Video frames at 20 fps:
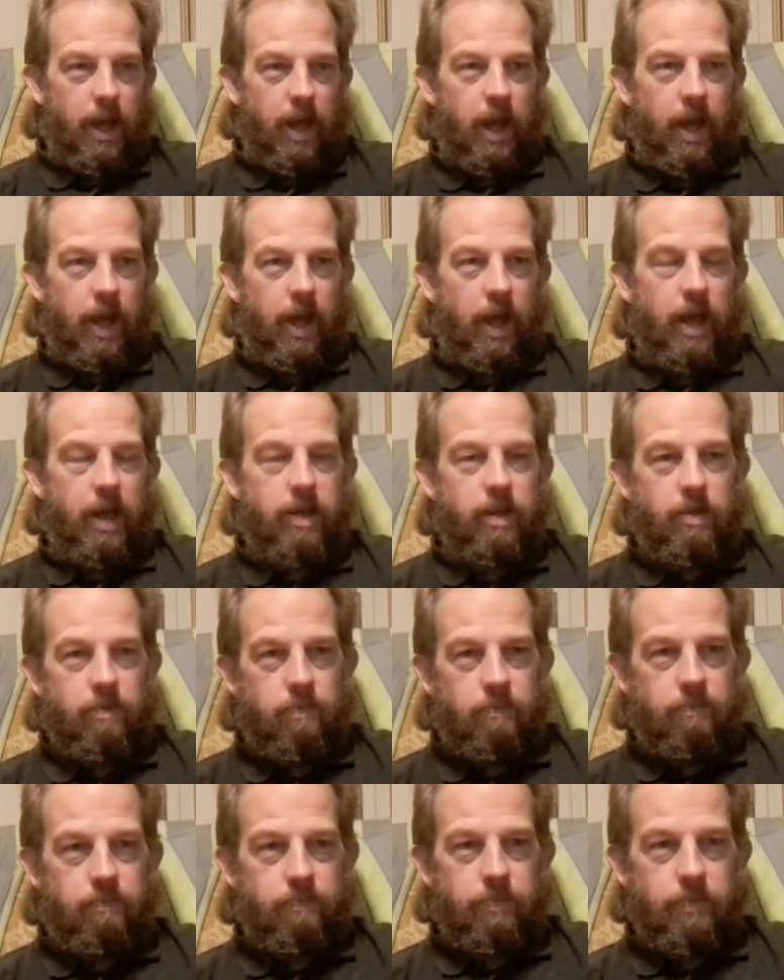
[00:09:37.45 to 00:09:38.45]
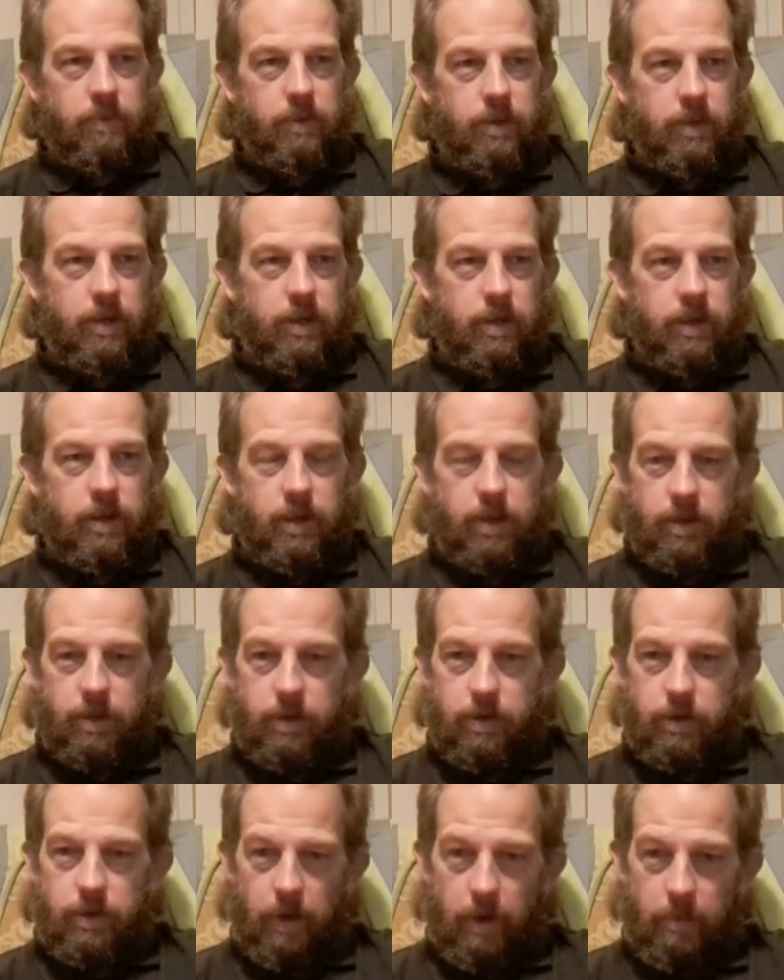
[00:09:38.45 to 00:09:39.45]
And
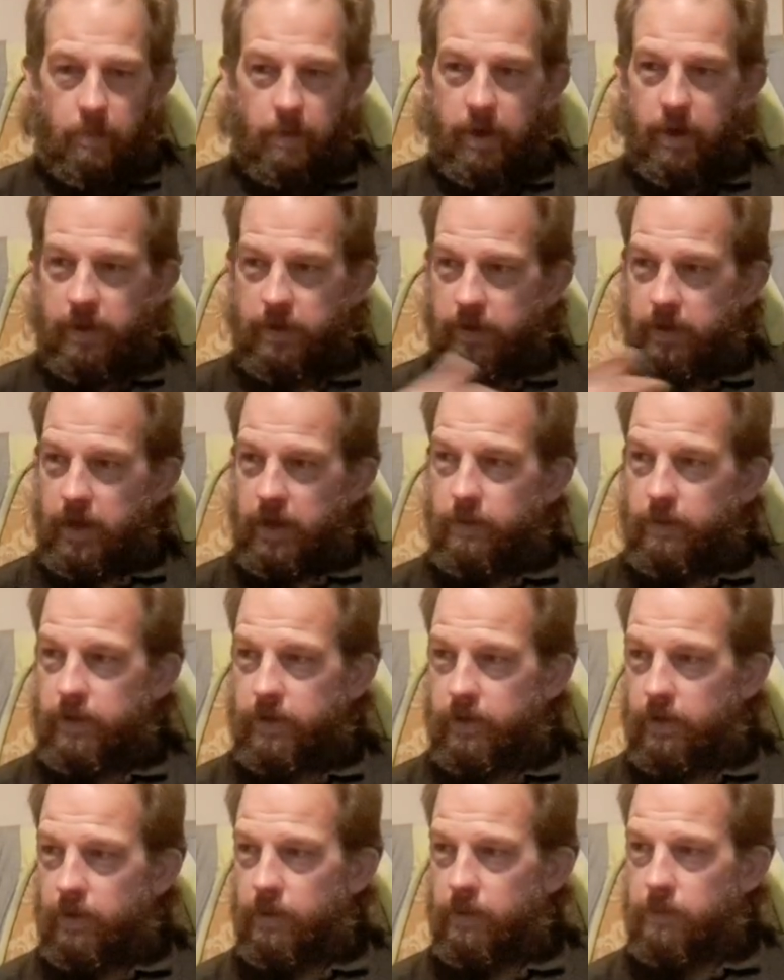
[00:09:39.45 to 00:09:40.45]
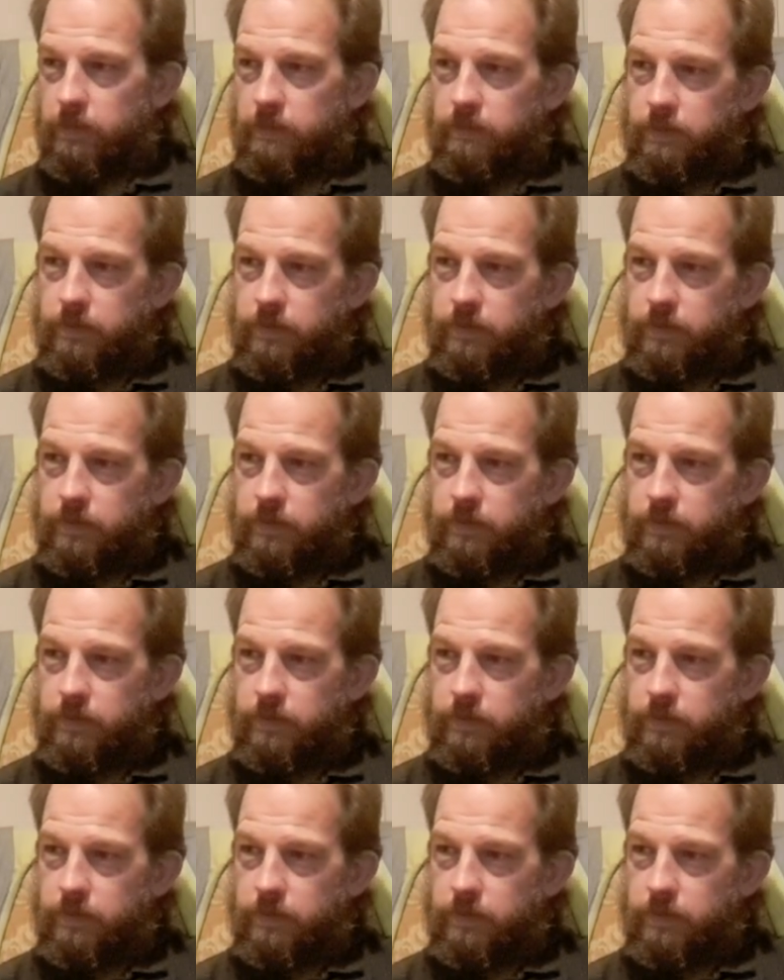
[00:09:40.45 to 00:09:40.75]
Thomas, he was sort of,